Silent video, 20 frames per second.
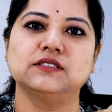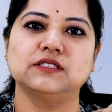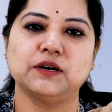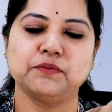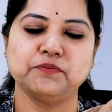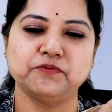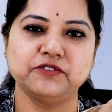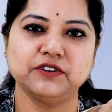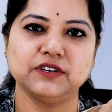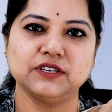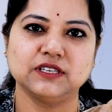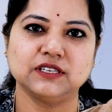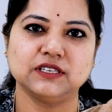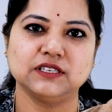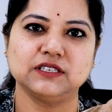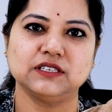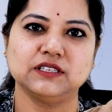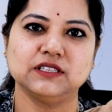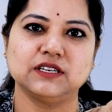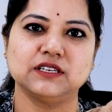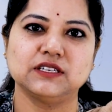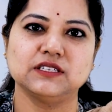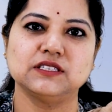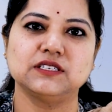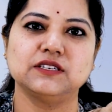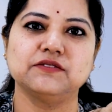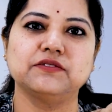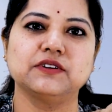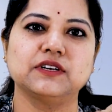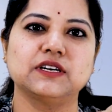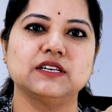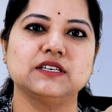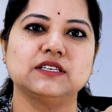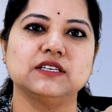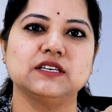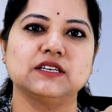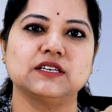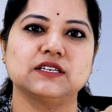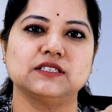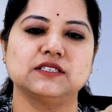subfertility, that is
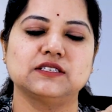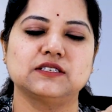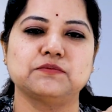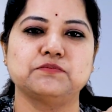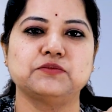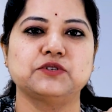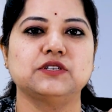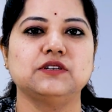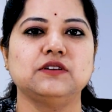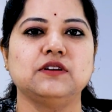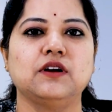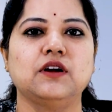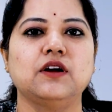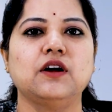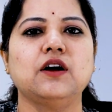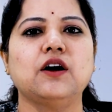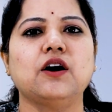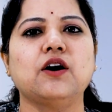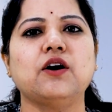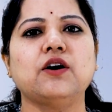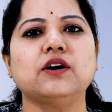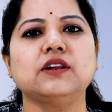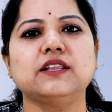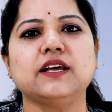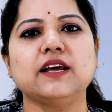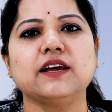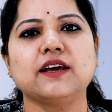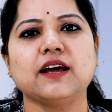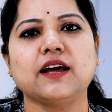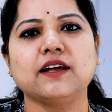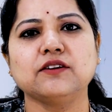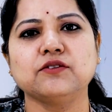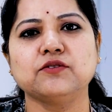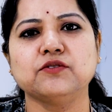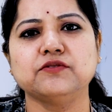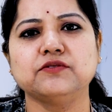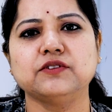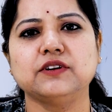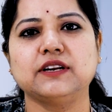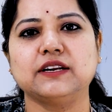difficulty in conception, or they can
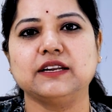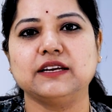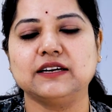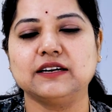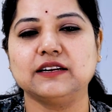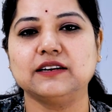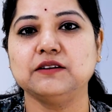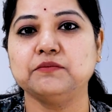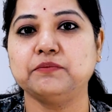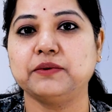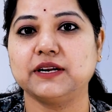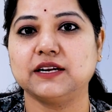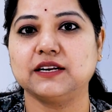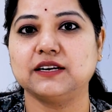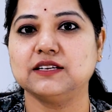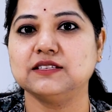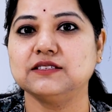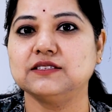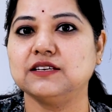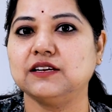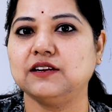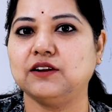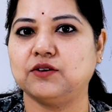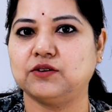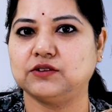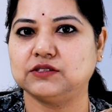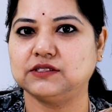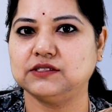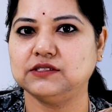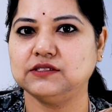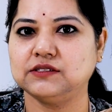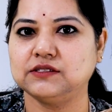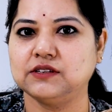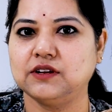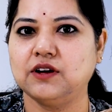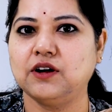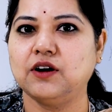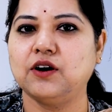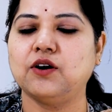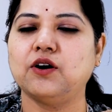go for recurrent pregnancy losses
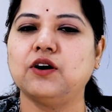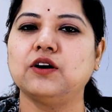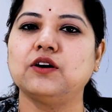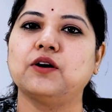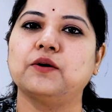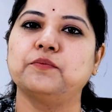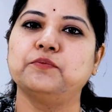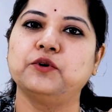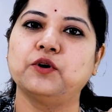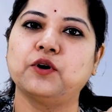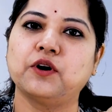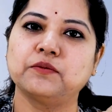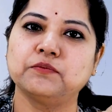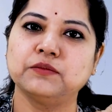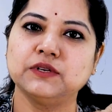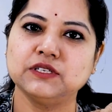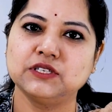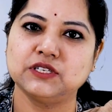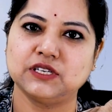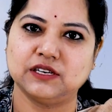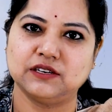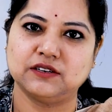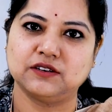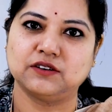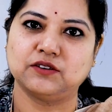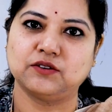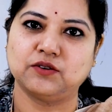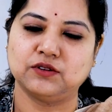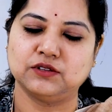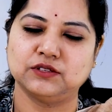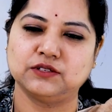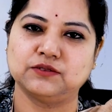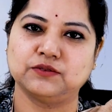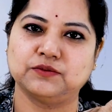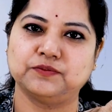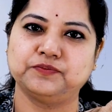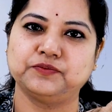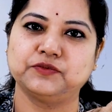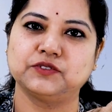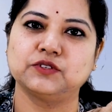or abnormal children
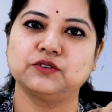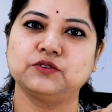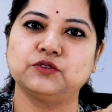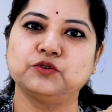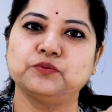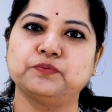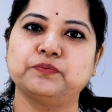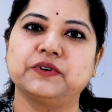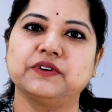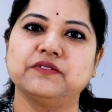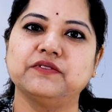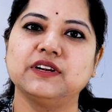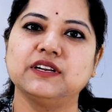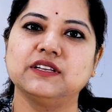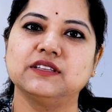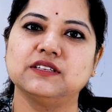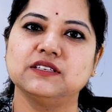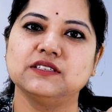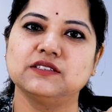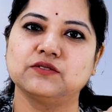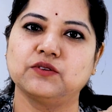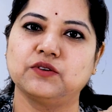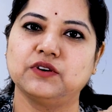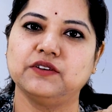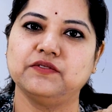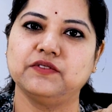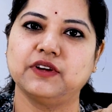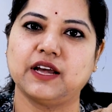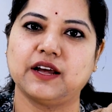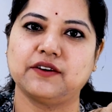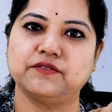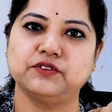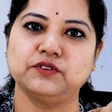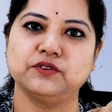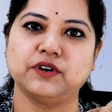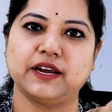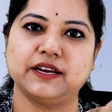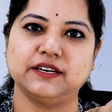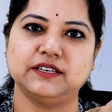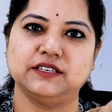also. So to prevent this only, we have
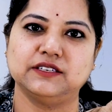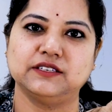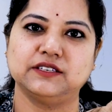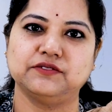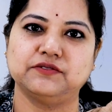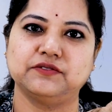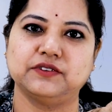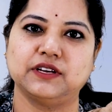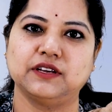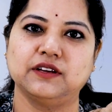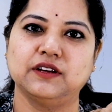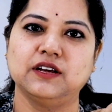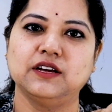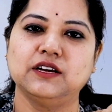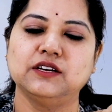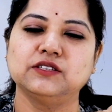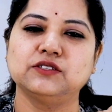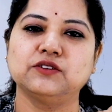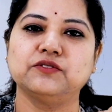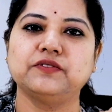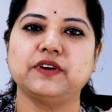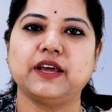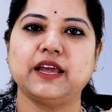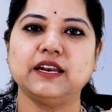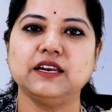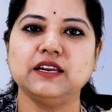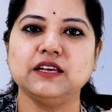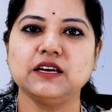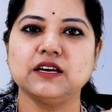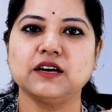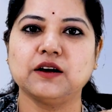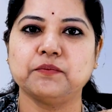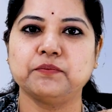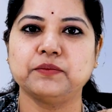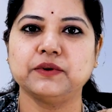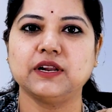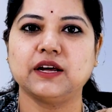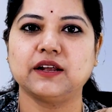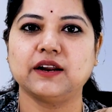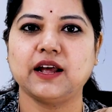to identify. So if any
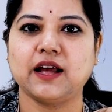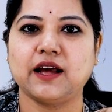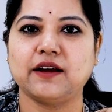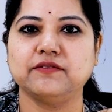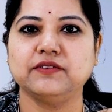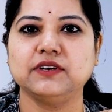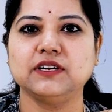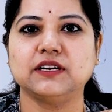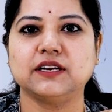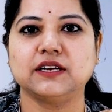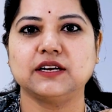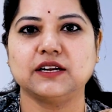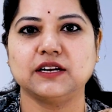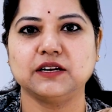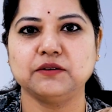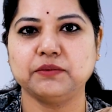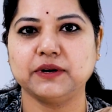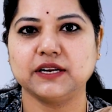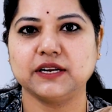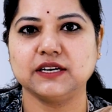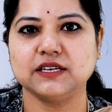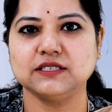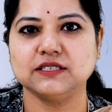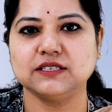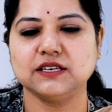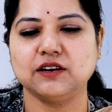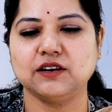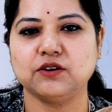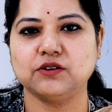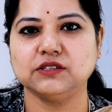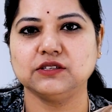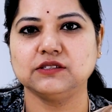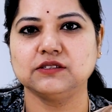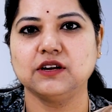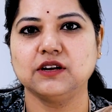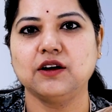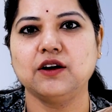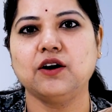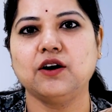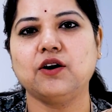couple are having recurrent pregnancy loss
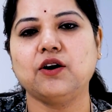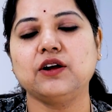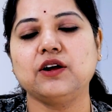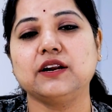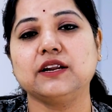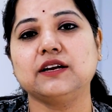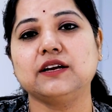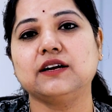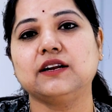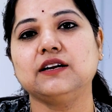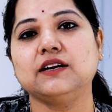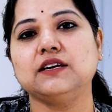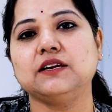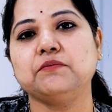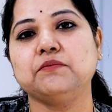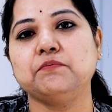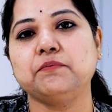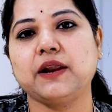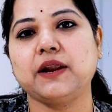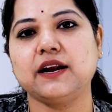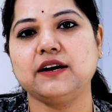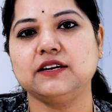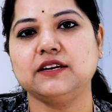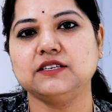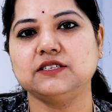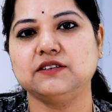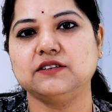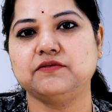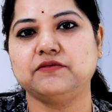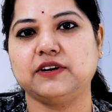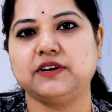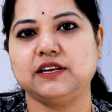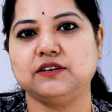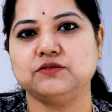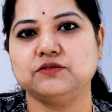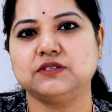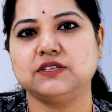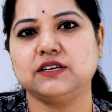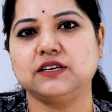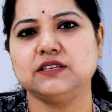or recurrent implantation
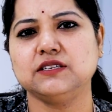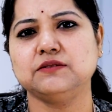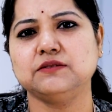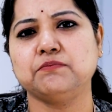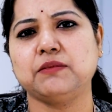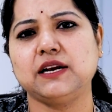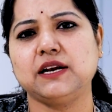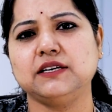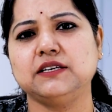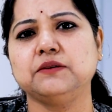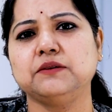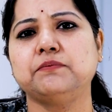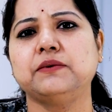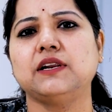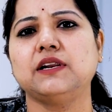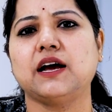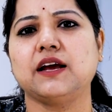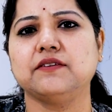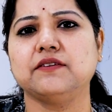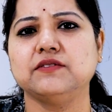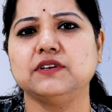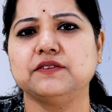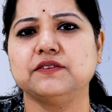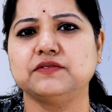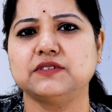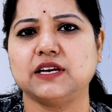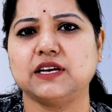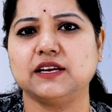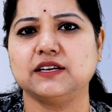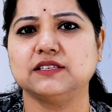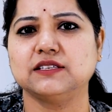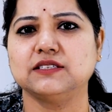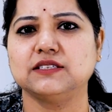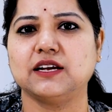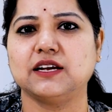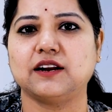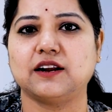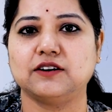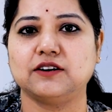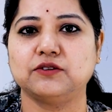failures, that is multiple I V F cycles
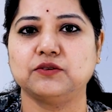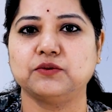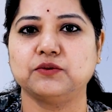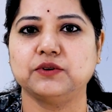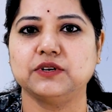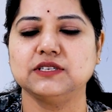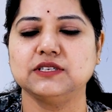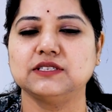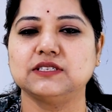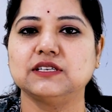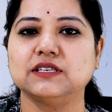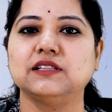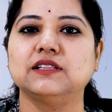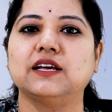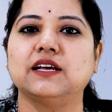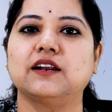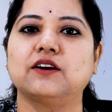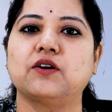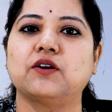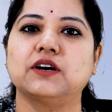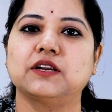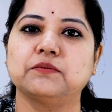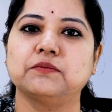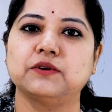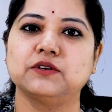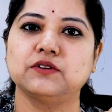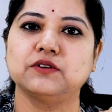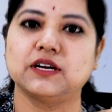they are undergoing, still they are not able